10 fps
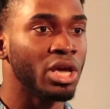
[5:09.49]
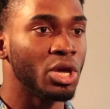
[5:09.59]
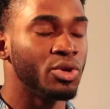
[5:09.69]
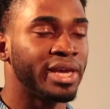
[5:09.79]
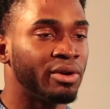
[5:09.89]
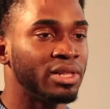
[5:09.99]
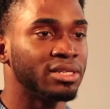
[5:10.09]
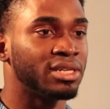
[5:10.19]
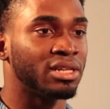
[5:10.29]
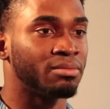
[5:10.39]
you can't really
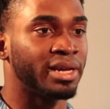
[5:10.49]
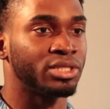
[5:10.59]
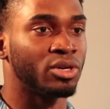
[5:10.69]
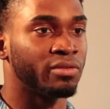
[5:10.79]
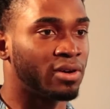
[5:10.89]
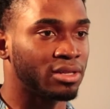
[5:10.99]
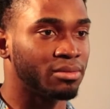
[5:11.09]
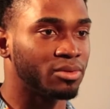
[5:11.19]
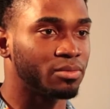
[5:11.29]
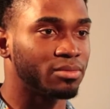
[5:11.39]
tell them, like, to go fuck them.
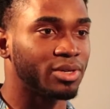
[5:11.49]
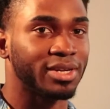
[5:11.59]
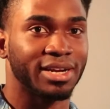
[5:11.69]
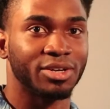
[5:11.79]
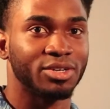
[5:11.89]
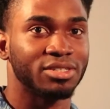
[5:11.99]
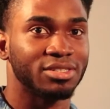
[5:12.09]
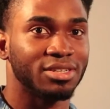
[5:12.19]
Can I curse?